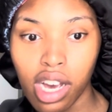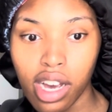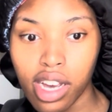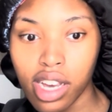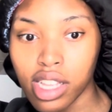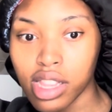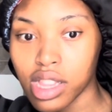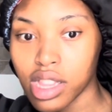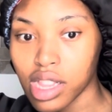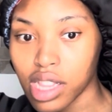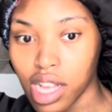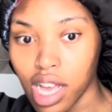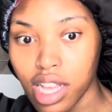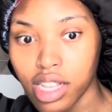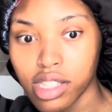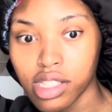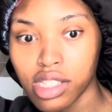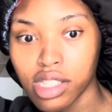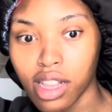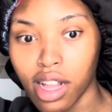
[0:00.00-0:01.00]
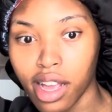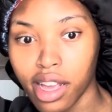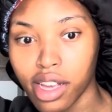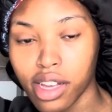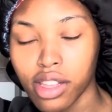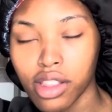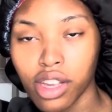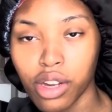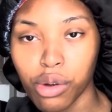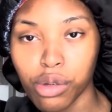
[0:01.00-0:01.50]
unless like
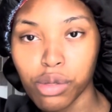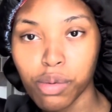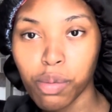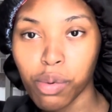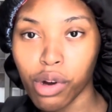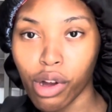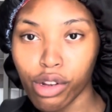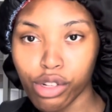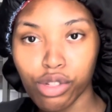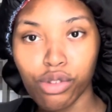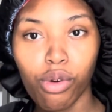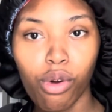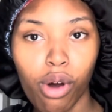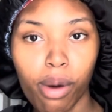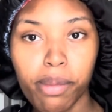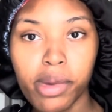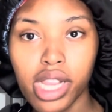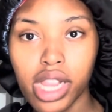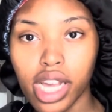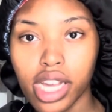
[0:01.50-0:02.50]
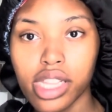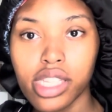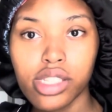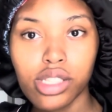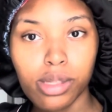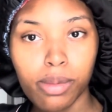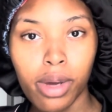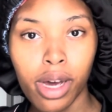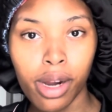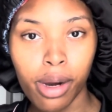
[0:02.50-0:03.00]
there's pressure on me, like there's
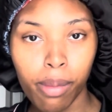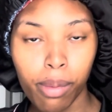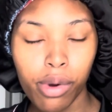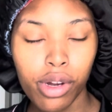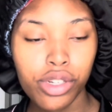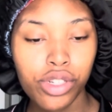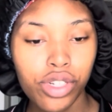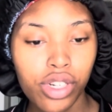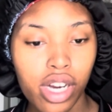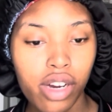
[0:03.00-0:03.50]
some kind of pressure.